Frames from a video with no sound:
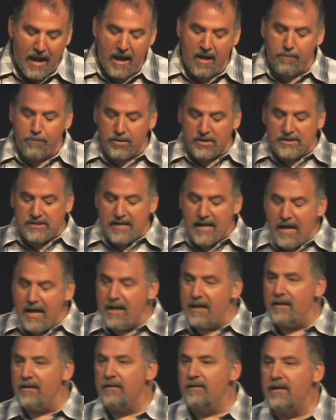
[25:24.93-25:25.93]
and
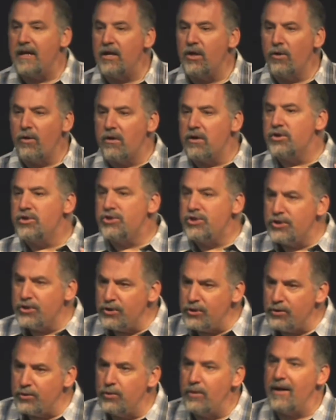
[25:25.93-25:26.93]
pretend that you're a
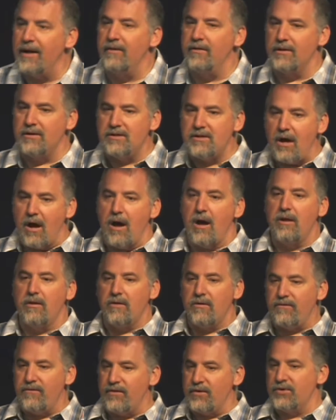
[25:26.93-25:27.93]
Jew in the dawn
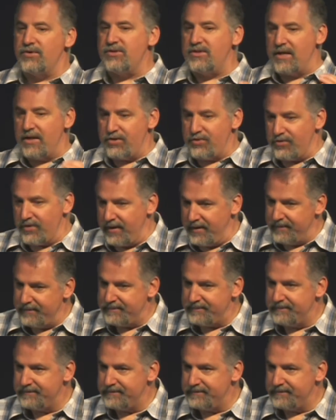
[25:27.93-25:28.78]
of the first century.